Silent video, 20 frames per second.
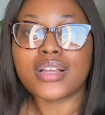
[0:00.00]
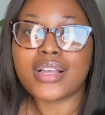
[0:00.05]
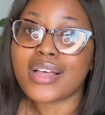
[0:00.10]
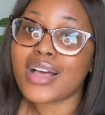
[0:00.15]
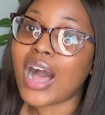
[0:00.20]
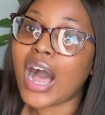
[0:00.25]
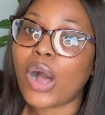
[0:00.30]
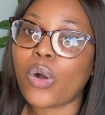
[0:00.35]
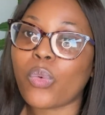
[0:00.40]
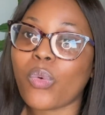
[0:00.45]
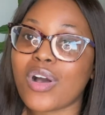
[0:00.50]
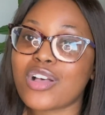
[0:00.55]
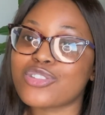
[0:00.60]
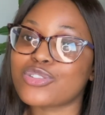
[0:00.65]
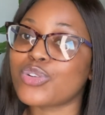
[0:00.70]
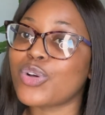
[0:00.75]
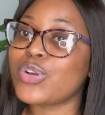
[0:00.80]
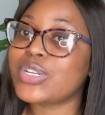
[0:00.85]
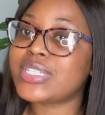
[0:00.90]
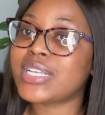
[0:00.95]
I was
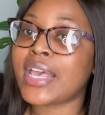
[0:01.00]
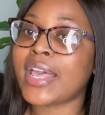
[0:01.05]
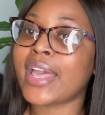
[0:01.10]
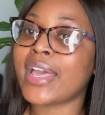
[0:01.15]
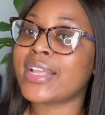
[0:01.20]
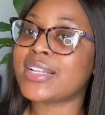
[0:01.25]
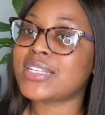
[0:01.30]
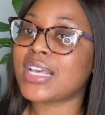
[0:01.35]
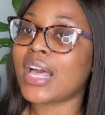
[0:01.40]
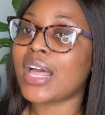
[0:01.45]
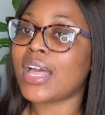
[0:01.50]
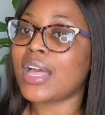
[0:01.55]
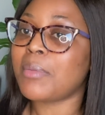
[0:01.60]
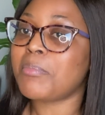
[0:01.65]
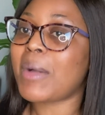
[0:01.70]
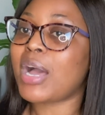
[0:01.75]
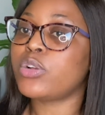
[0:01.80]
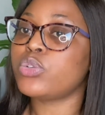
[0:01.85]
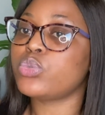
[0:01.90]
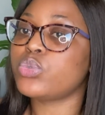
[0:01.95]
not
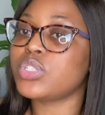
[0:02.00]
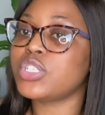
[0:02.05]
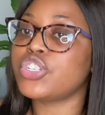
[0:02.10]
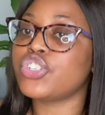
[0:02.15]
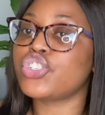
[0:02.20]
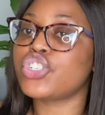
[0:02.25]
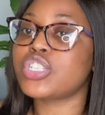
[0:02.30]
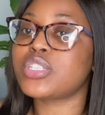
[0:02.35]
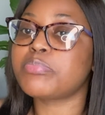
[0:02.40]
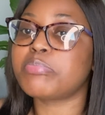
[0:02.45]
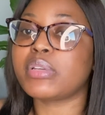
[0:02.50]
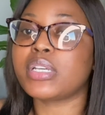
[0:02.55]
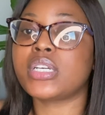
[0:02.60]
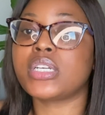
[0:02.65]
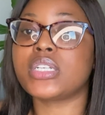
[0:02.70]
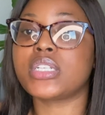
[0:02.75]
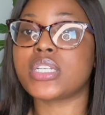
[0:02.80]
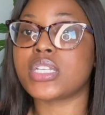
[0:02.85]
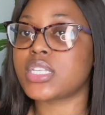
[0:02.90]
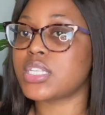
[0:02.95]
abandoning just
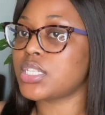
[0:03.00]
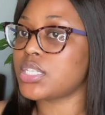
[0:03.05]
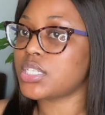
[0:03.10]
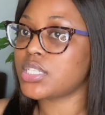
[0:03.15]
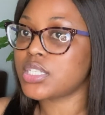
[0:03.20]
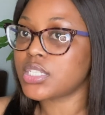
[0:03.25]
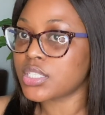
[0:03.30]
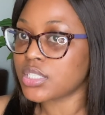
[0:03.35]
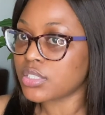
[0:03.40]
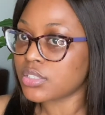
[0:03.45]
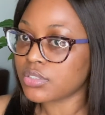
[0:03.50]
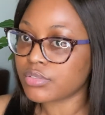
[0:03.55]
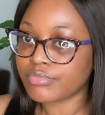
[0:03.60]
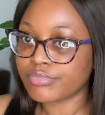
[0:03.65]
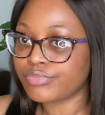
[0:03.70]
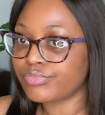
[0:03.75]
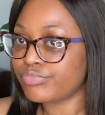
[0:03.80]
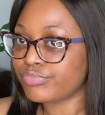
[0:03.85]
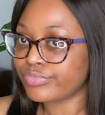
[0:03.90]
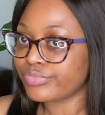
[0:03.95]
because,
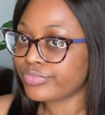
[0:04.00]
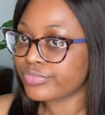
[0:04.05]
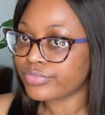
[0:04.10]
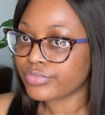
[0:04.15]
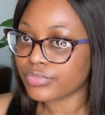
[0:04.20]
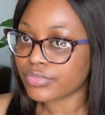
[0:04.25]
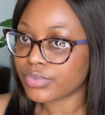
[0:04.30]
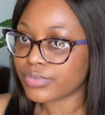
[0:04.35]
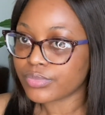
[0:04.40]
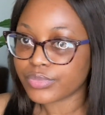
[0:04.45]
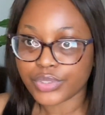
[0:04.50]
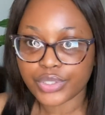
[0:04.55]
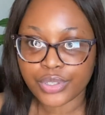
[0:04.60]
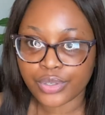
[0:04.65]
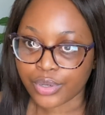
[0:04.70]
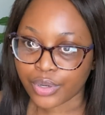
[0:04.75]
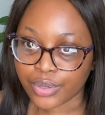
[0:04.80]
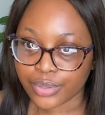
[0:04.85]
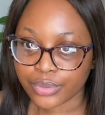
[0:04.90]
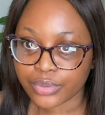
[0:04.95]
you
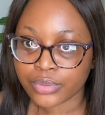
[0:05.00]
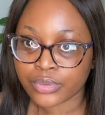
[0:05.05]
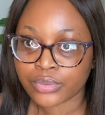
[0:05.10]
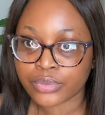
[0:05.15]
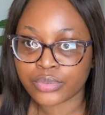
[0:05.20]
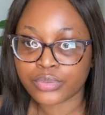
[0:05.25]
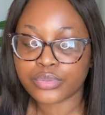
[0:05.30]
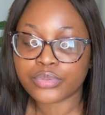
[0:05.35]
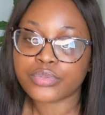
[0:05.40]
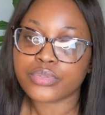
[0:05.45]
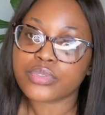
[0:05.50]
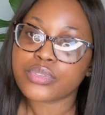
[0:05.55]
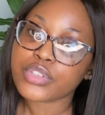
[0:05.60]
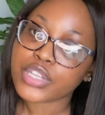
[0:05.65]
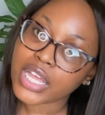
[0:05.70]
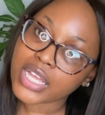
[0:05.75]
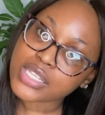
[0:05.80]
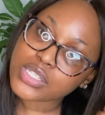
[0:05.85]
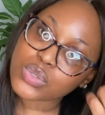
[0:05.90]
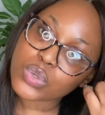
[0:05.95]
know.
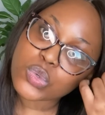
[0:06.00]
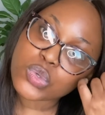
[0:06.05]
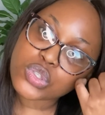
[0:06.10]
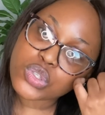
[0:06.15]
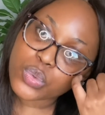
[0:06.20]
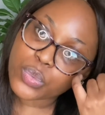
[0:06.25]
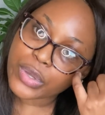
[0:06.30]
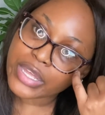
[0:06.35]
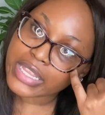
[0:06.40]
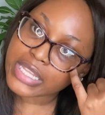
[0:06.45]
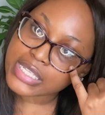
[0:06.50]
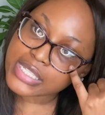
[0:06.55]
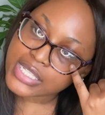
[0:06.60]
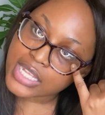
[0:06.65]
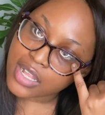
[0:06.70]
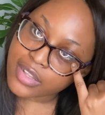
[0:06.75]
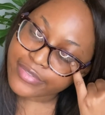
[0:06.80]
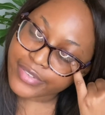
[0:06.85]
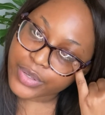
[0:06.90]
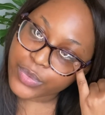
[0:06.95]
That's also where the
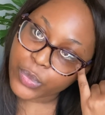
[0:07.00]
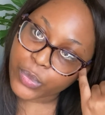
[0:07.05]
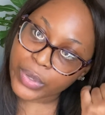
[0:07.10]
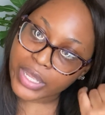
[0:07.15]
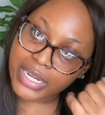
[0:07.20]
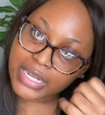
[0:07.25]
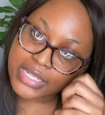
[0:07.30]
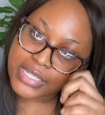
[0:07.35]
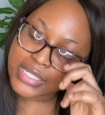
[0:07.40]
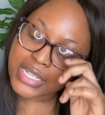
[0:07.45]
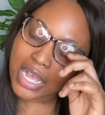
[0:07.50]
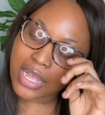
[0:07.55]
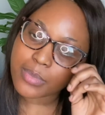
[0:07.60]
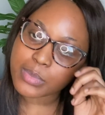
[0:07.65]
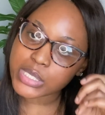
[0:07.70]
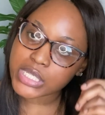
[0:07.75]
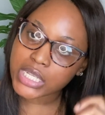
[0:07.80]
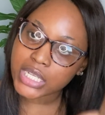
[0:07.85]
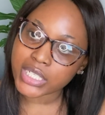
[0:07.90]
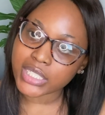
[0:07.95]
self-awareness
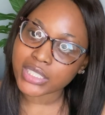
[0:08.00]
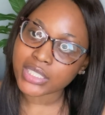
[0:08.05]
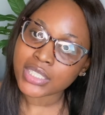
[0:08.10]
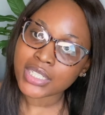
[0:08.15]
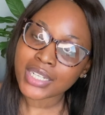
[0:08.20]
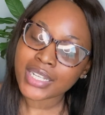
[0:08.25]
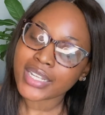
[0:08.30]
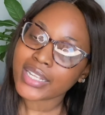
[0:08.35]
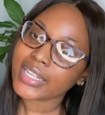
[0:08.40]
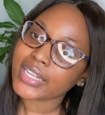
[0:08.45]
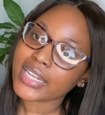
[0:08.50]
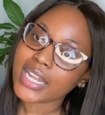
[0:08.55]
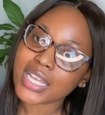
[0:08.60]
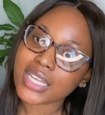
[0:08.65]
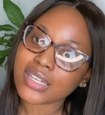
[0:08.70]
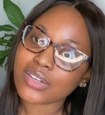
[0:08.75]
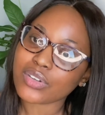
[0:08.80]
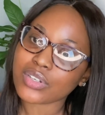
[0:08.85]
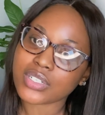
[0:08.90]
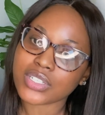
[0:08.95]
comes in.
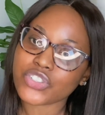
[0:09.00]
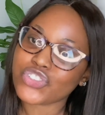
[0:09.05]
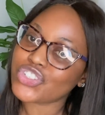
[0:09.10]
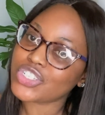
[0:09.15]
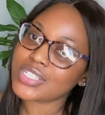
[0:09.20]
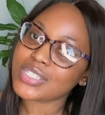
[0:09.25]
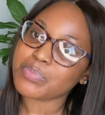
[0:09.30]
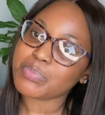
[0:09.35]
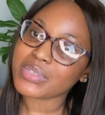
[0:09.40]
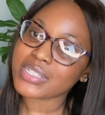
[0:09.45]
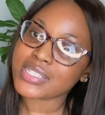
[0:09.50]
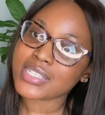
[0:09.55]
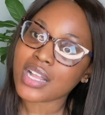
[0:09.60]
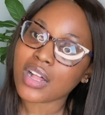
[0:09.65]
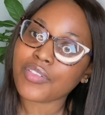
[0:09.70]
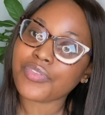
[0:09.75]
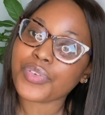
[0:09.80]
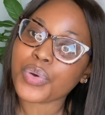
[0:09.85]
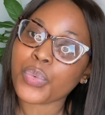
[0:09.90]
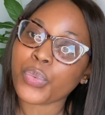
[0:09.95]
Like, just be
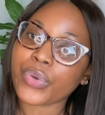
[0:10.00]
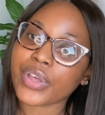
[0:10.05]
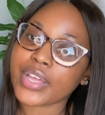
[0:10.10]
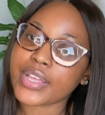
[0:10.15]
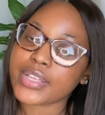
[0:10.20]
self-aware